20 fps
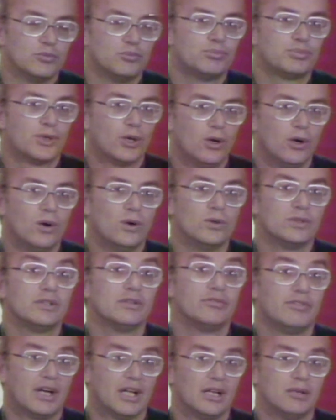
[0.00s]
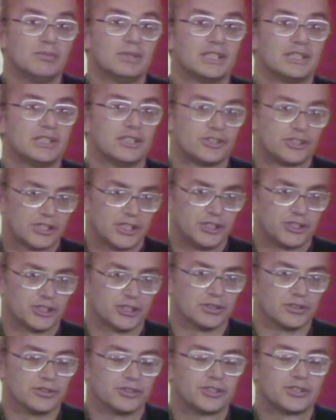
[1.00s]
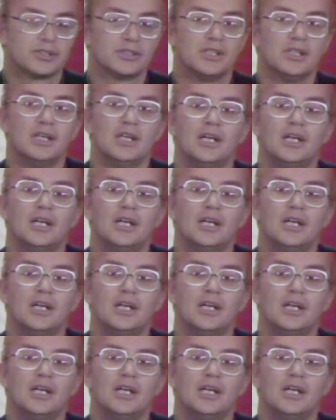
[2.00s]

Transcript: pro-development decisions,